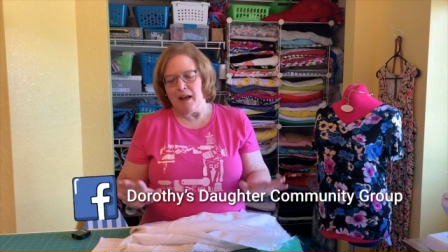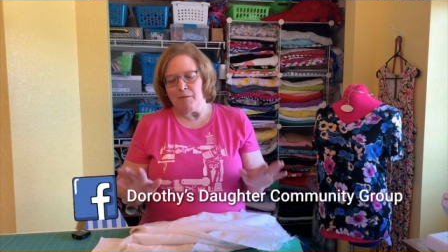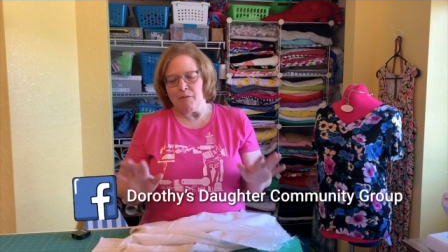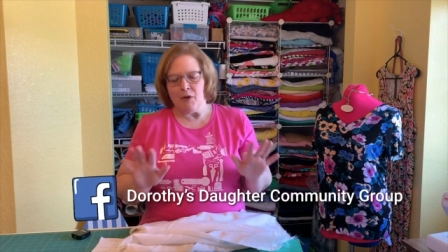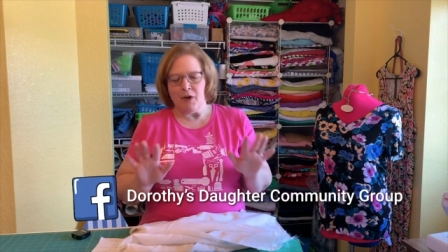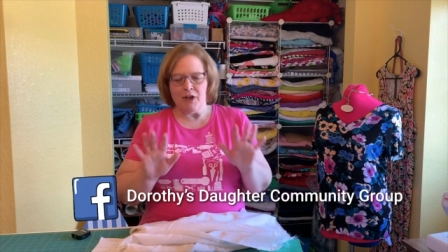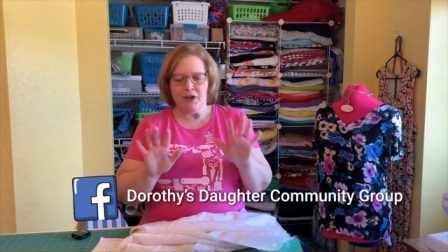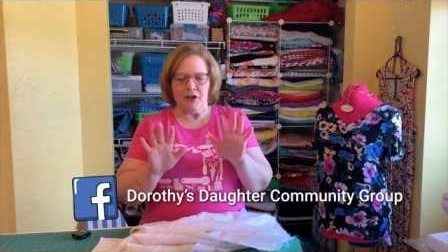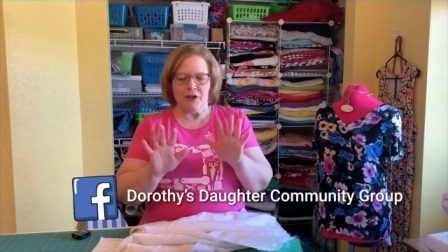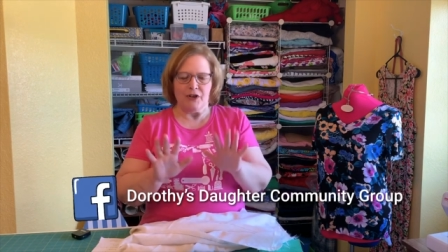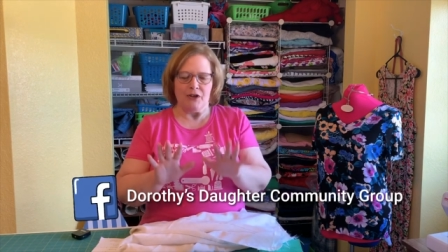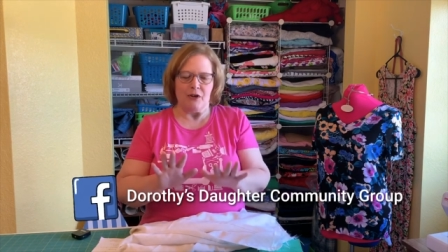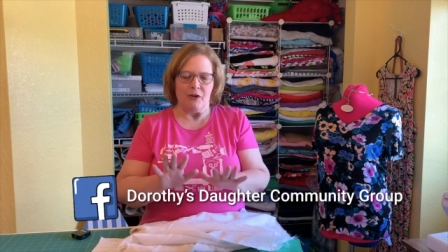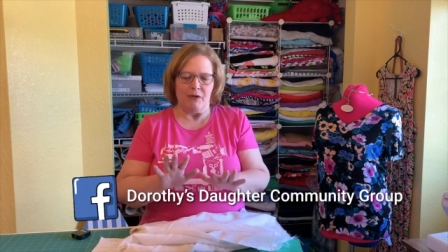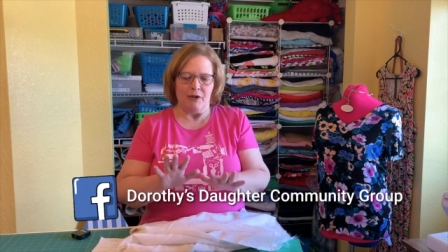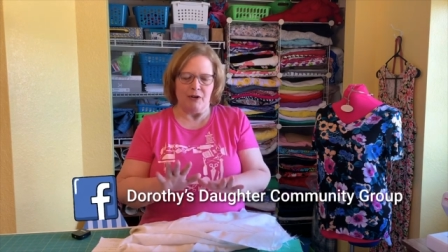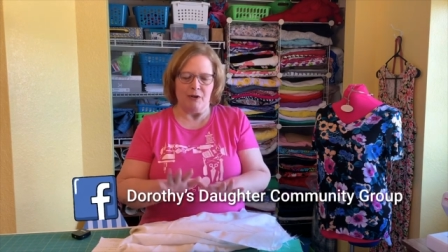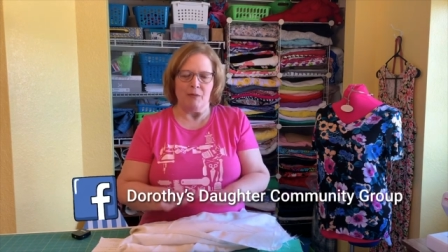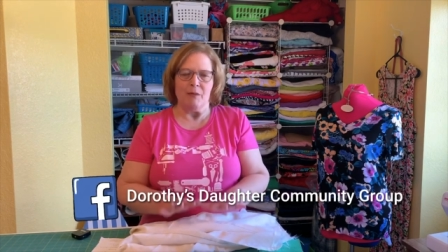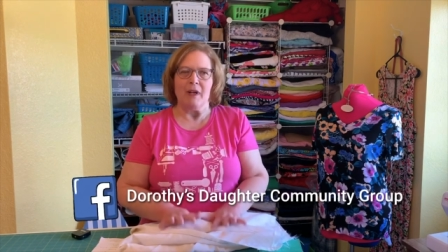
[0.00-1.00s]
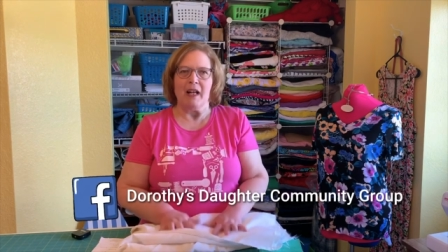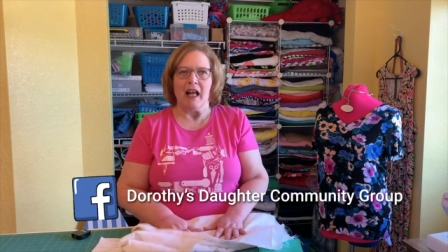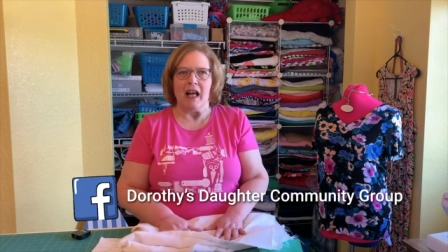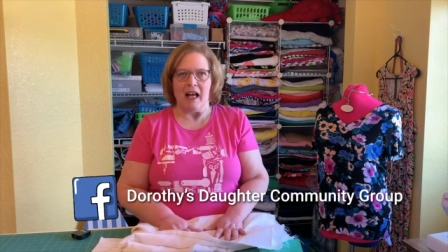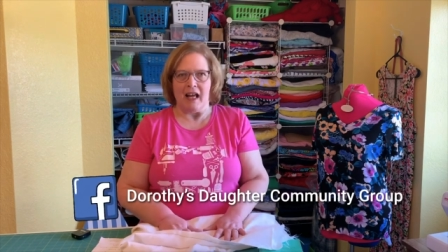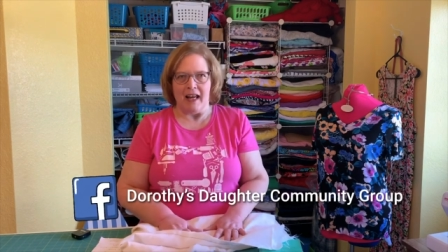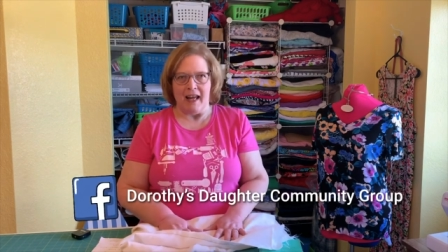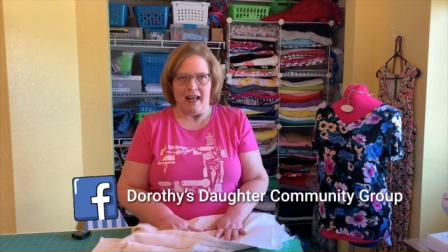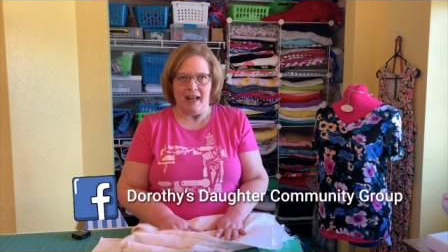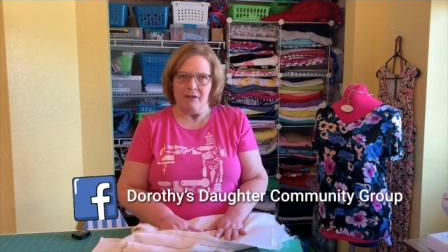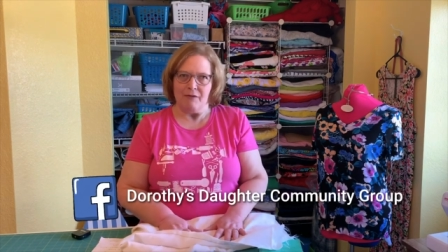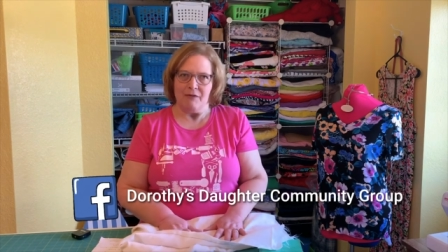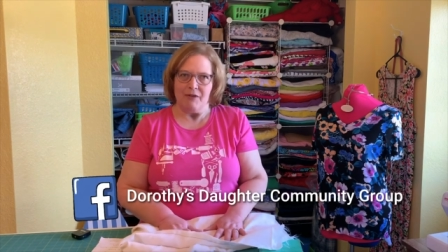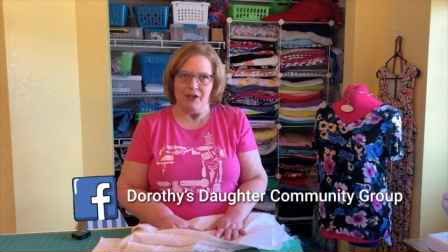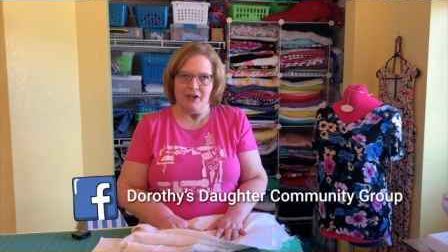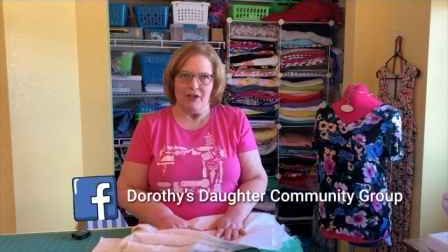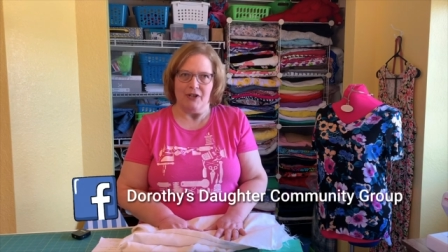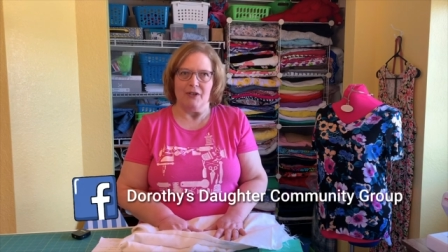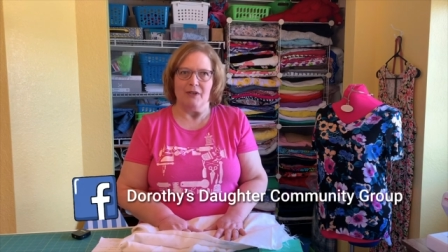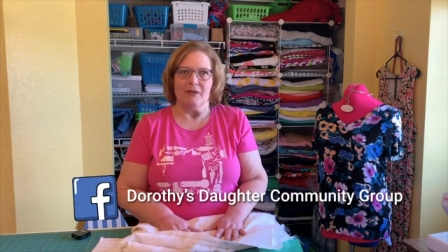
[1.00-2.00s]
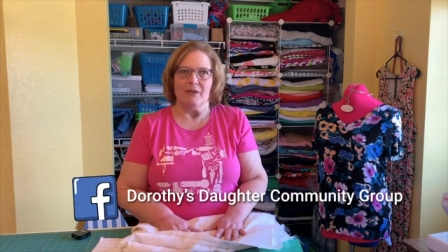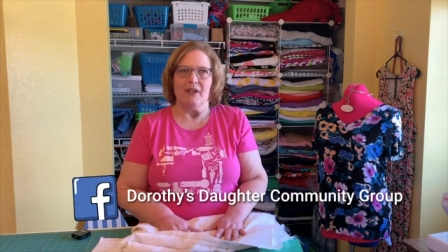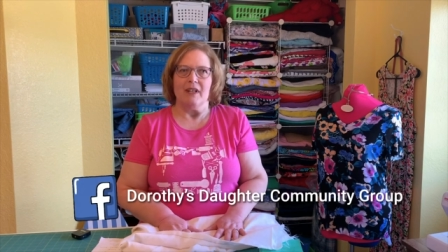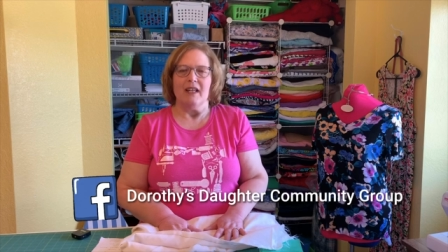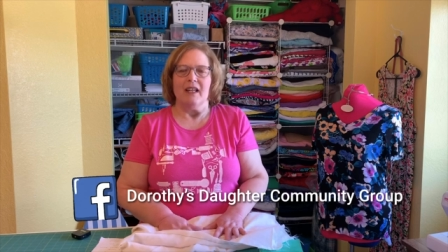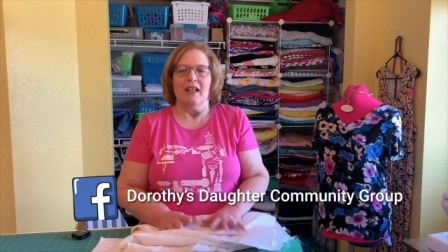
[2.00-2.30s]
I'm going to show you what I have to do.